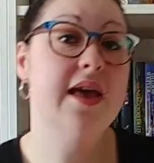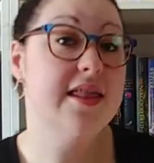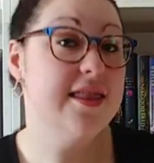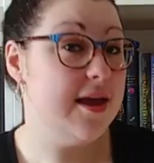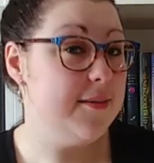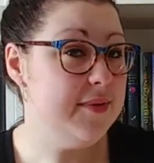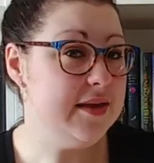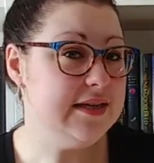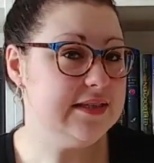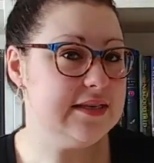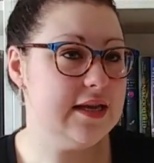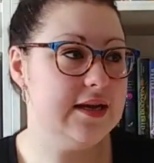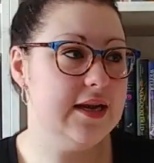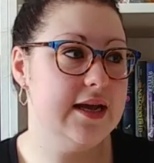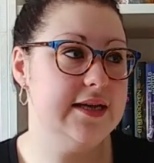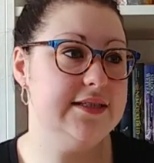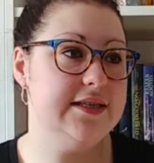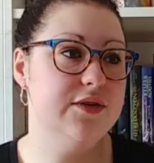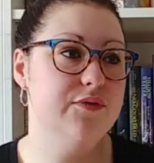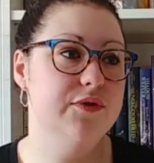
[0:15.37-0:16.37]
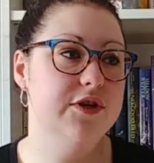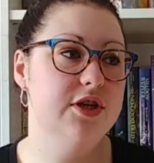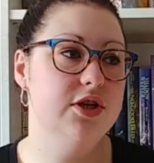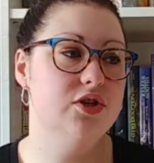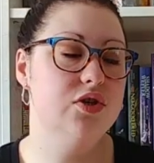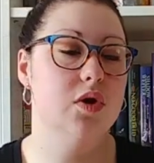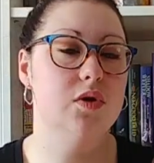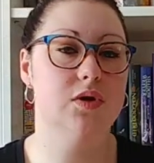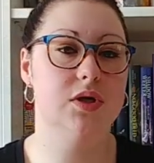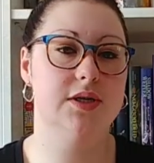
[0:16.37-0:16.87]
That being said, I did read a
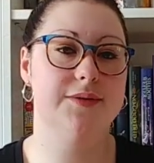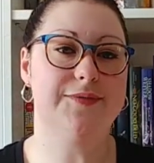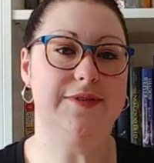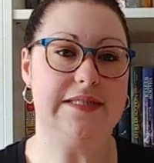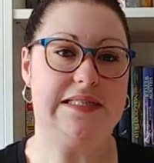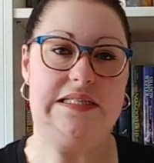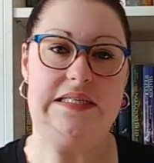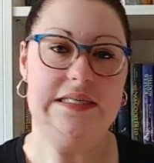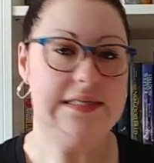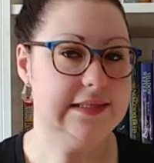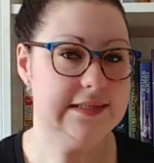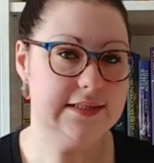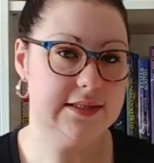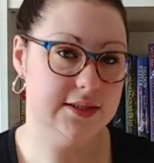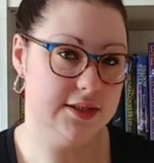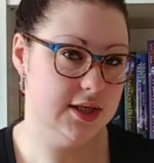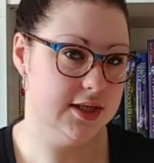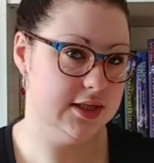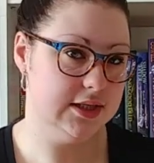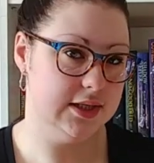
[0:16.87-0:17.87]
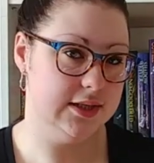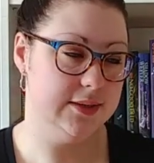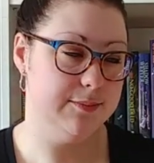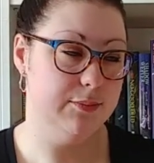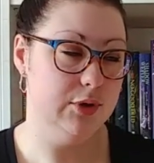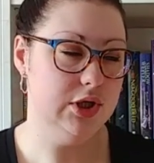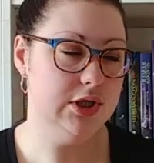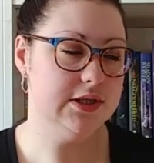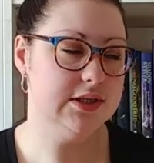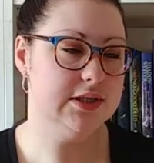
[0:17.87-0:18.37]
total of six uh,
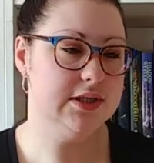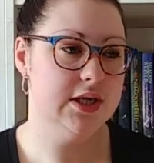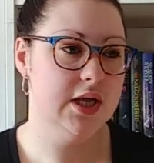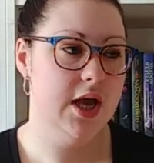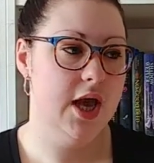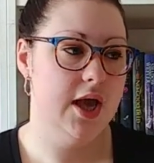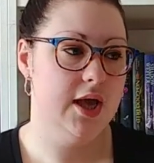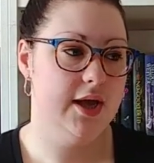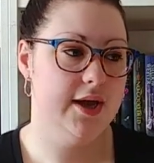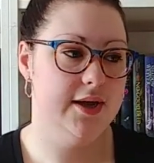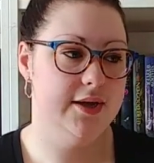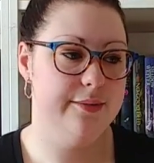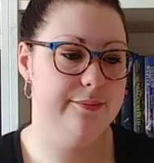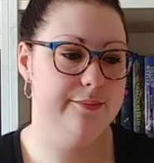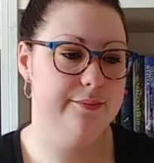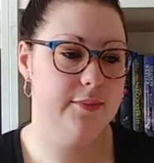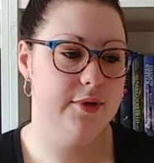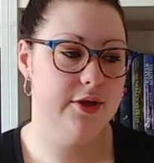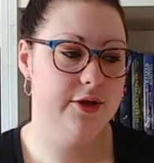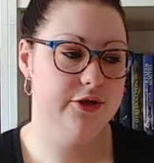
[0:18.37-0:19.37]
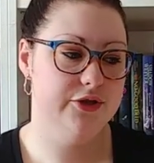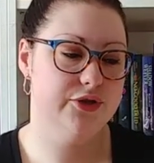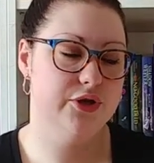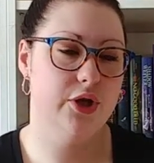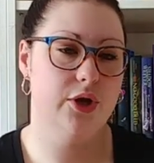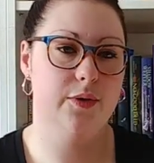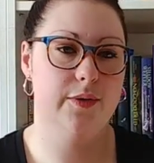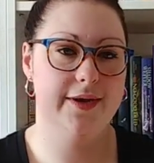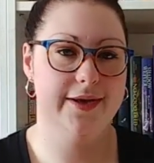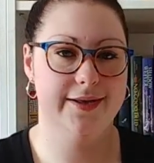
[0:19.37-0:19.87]
books, um,
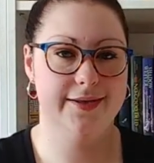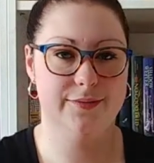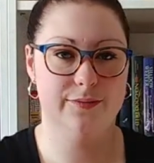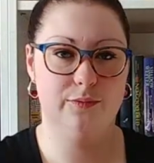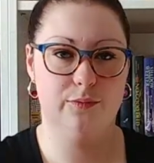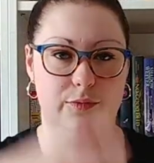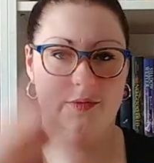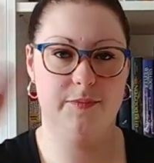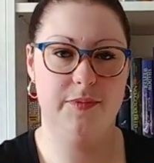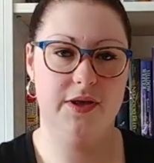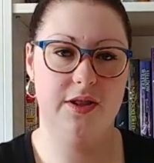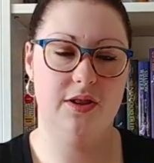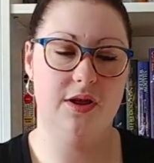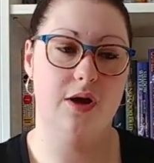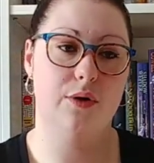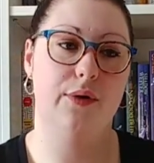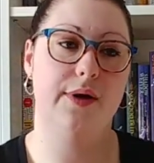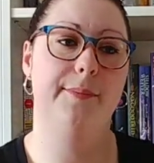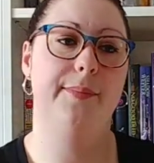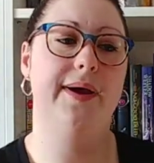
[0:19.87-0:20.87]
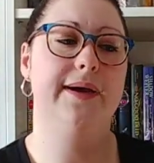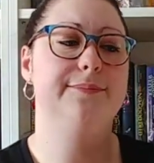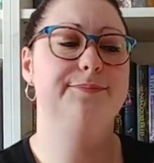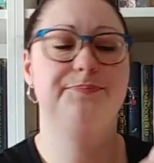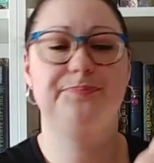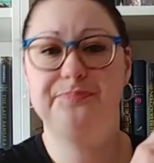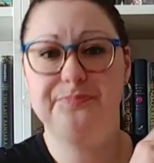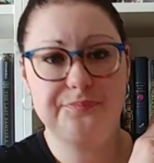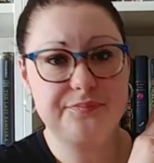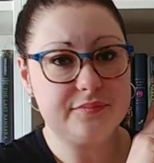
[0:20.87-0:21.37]
so it would be a long one,
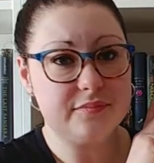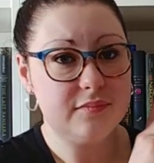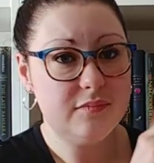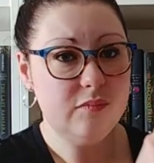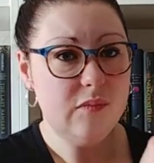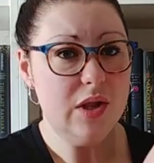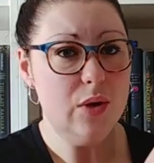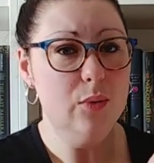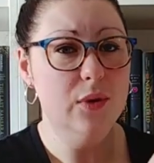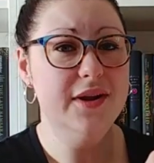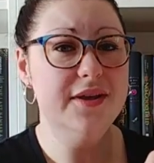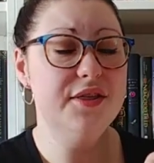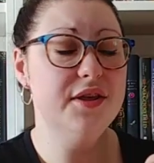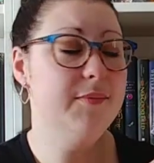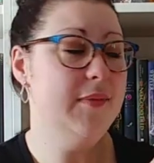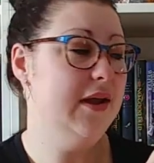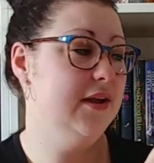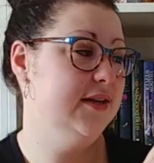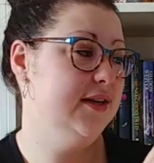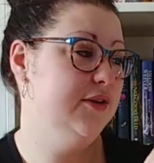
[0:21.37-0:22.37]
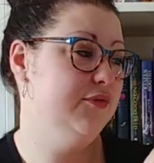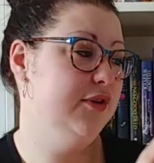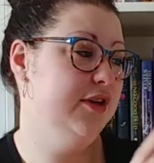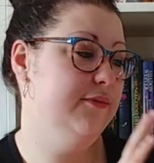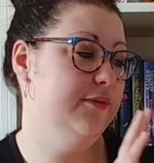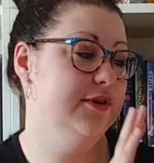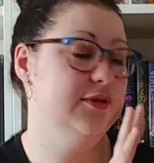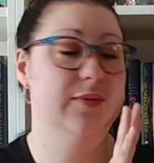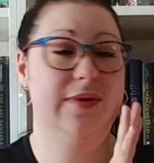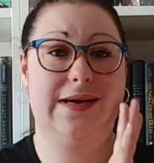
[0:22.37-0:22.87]
but one of them I did
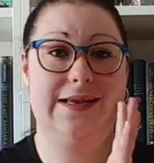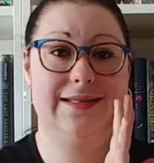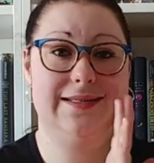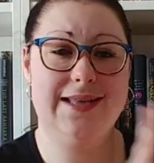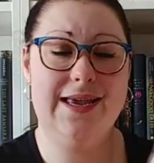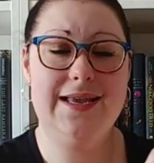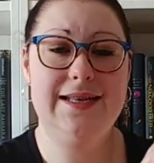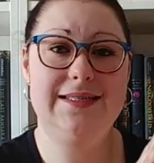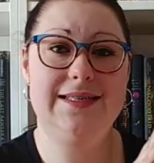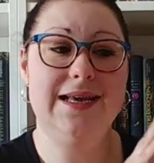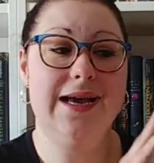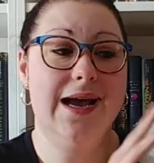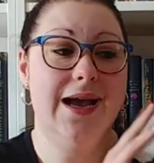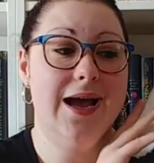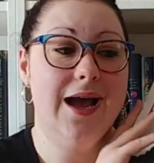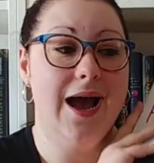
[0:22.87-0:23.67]
read was Wicked Saints.